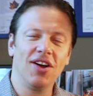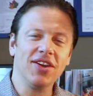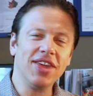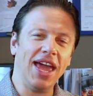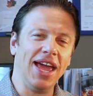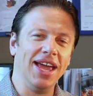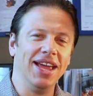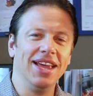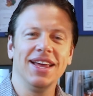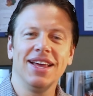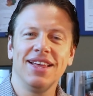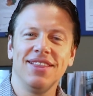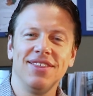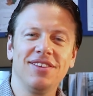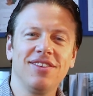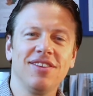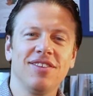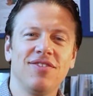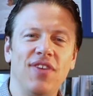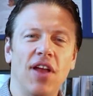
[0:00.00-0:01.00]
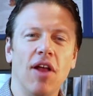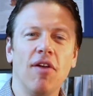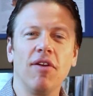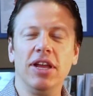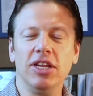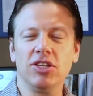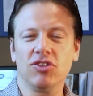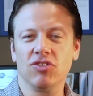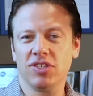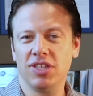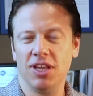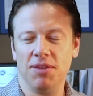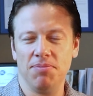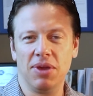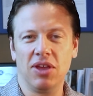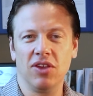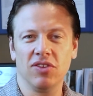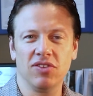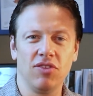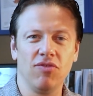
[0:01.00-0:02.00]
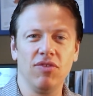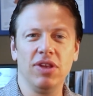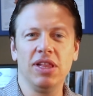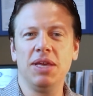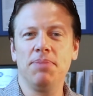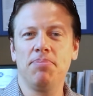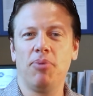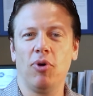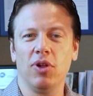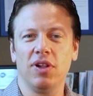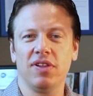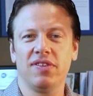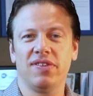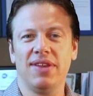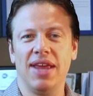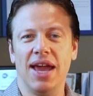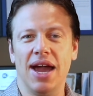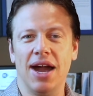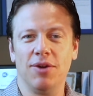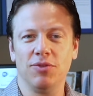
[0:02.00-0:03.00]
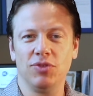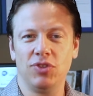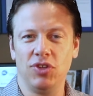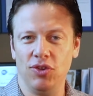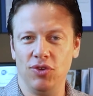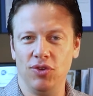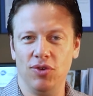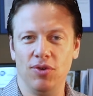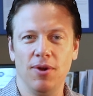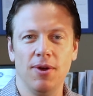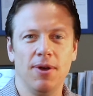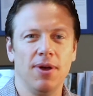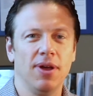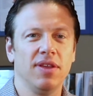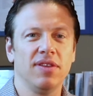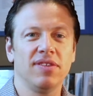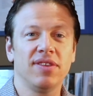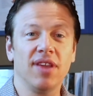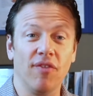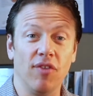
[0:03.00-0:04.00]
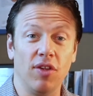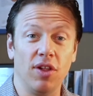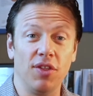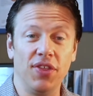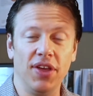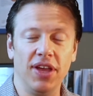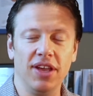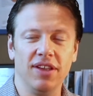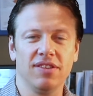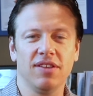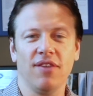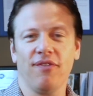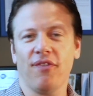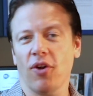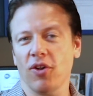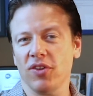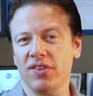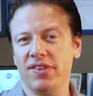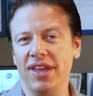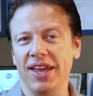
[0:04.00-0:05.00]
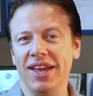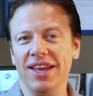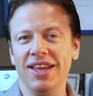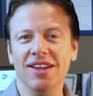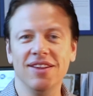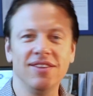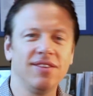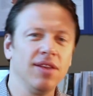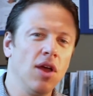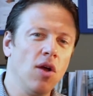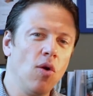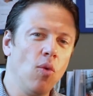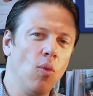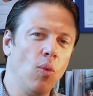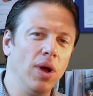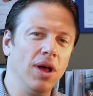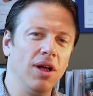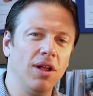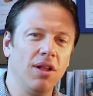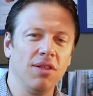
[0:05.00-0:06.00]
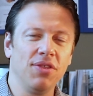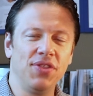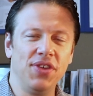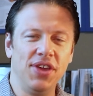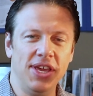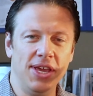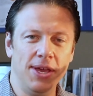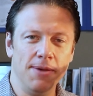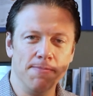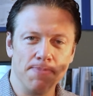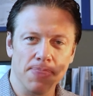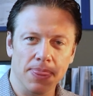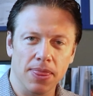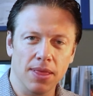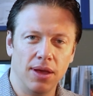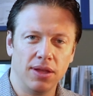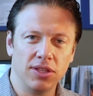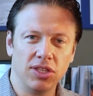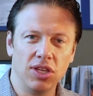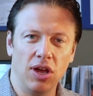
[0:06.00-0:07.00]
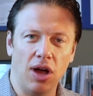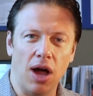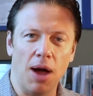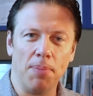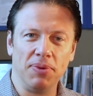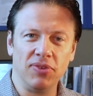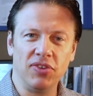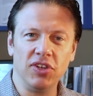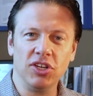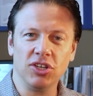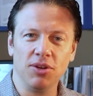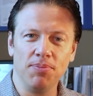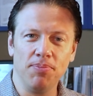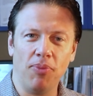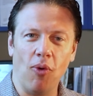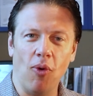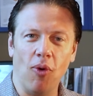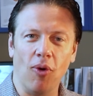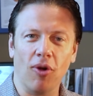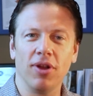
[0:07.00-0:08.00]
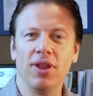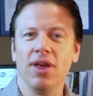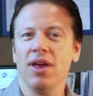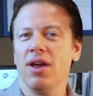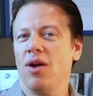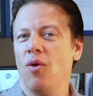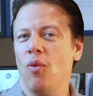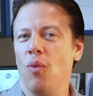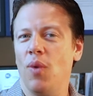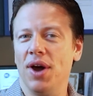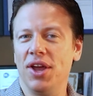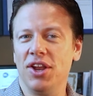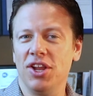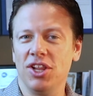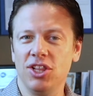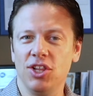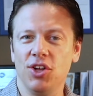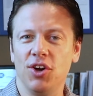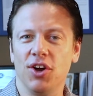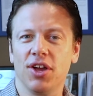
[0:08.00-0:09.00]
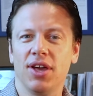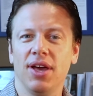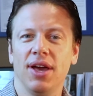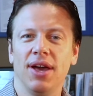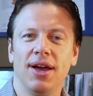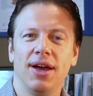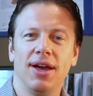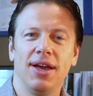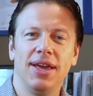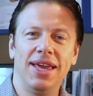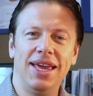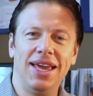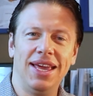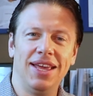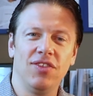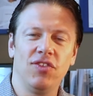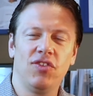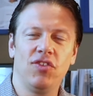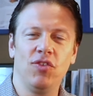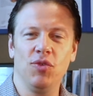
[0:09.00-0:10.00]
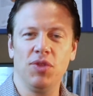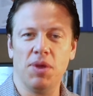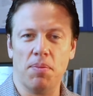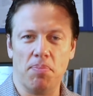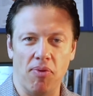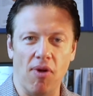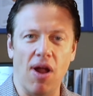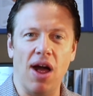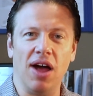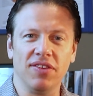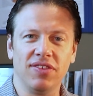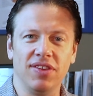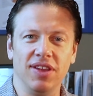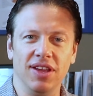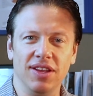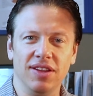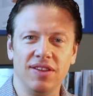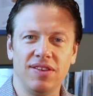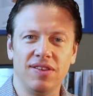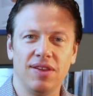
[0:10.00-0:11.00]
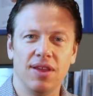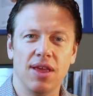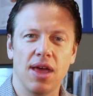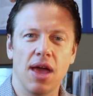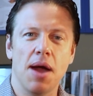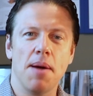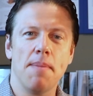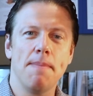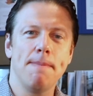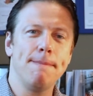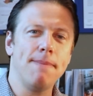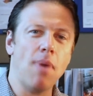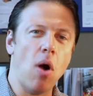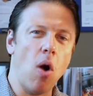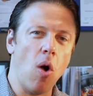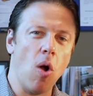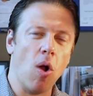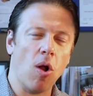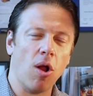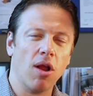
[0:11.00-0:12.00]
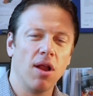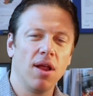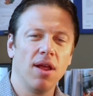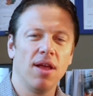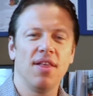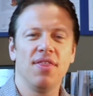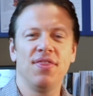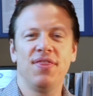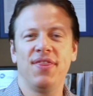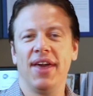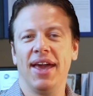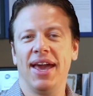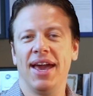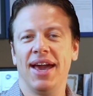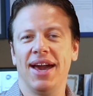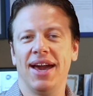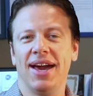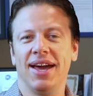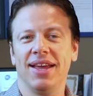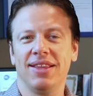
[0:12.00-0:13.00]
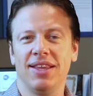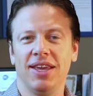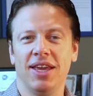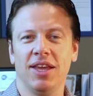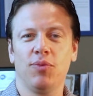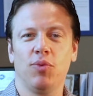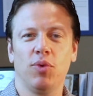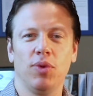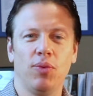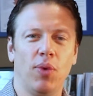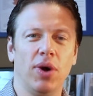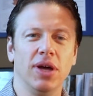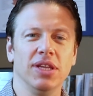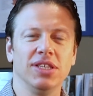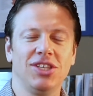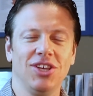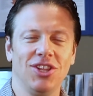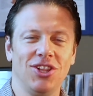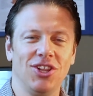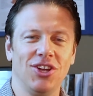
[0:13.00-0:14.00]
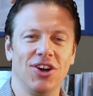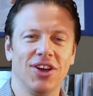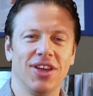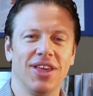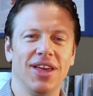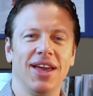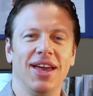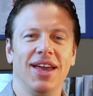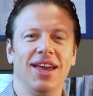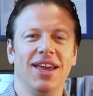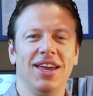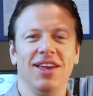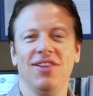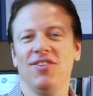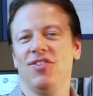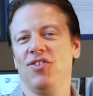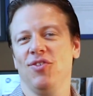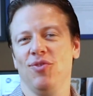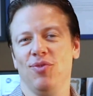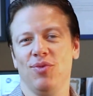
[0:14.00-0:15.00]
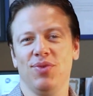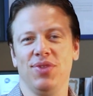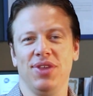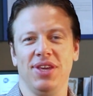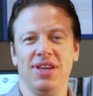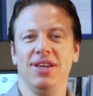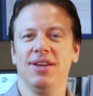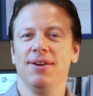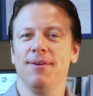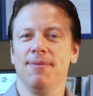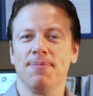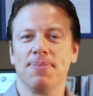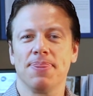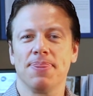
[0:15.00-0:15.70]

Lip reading: Okay, this is very interesting because it really boils down to several things. The first thing is, will the opposition board want to look into the process more than it would want to look into the